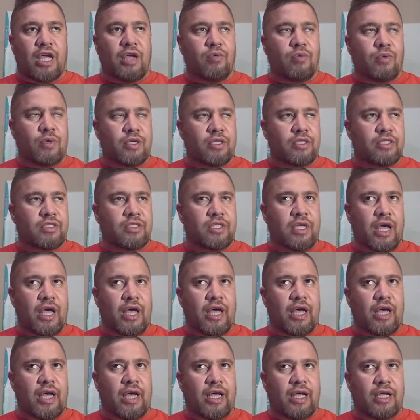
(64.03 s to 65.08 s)
was
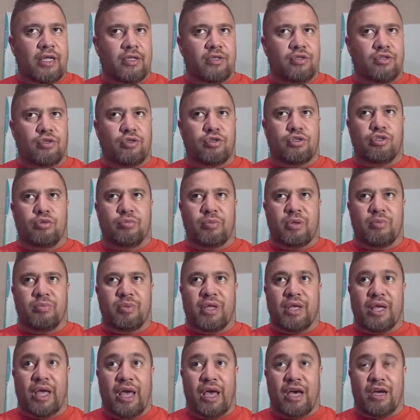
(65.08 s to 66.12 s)
due to me
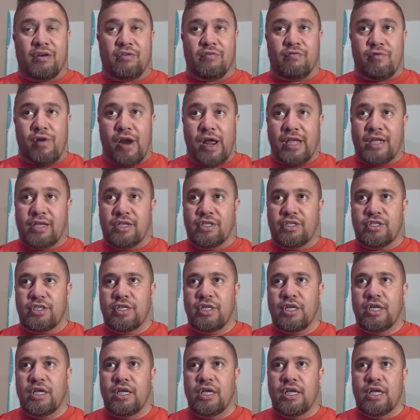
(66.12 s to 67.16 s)
being out of range,
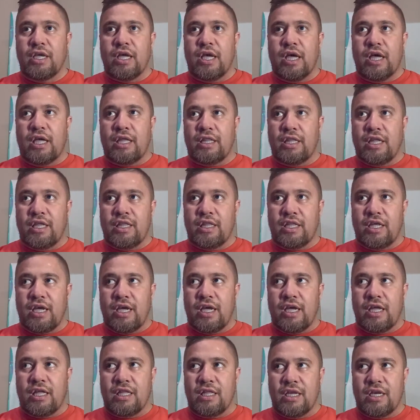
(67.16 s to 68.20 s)
and then
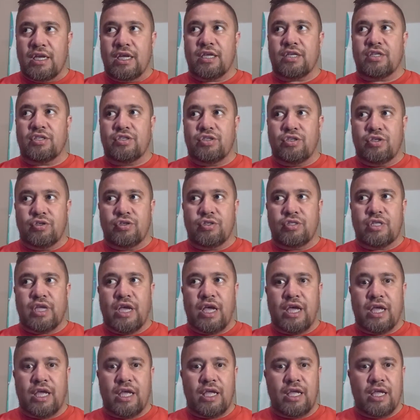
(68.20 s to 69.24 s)
the next
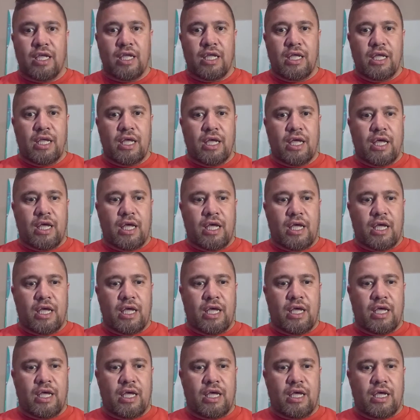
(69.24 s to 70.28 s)
Tuesday
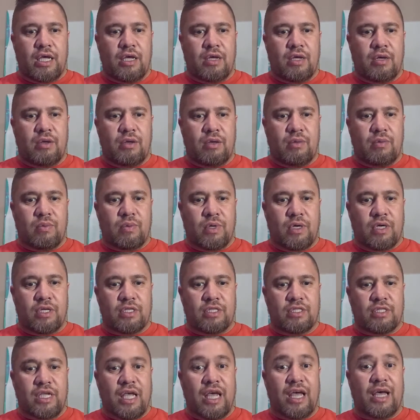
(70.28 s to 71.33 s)

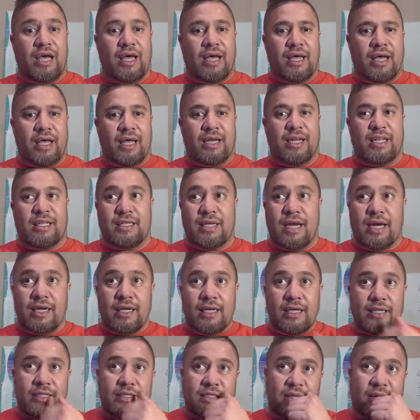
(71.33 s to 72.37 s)
was at a
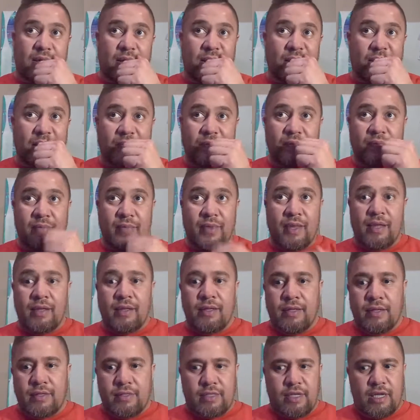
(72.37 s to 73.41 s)
tangi.
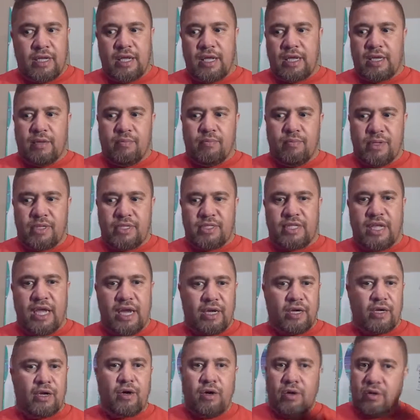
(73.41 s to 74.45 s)
So yeah, missed
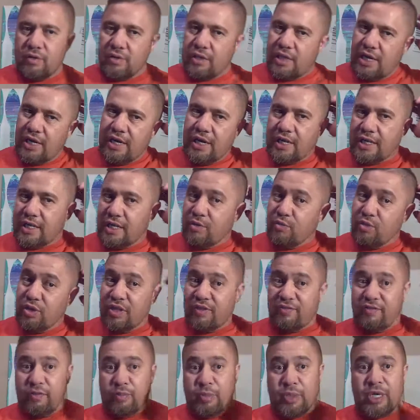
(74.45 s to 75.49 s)
out on connecting with
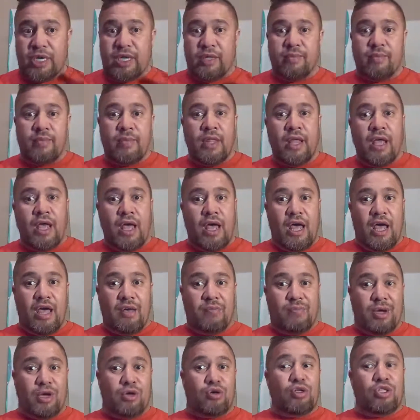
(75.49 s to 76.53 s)
everybody,
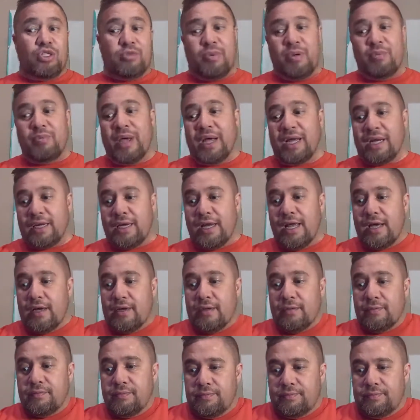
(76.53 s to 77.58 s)
but good to be back now.